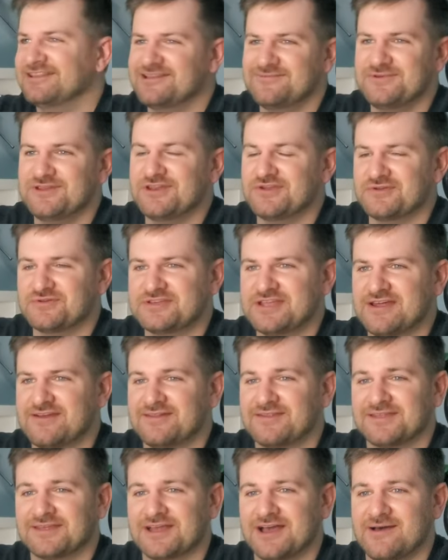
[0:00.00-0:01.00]
Let me know down
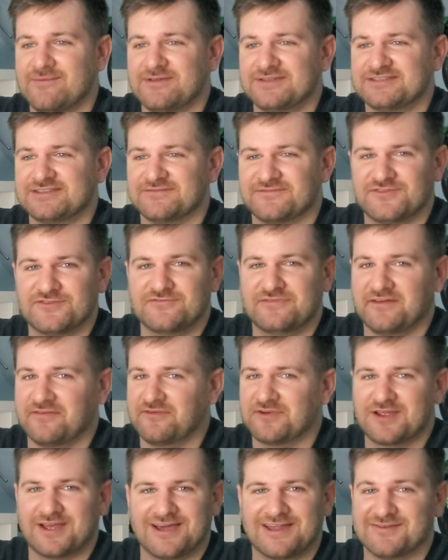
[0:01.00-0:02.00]
in the comments if you've
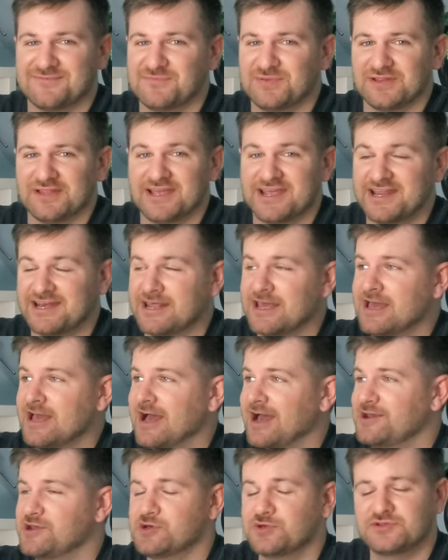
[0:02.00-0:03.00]
ever gotten played.
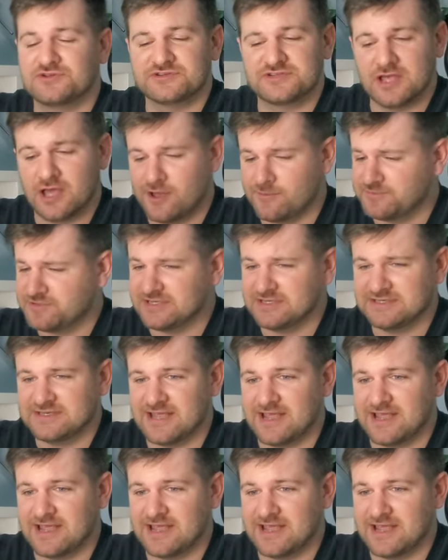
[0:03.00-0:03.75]
I know there's ups and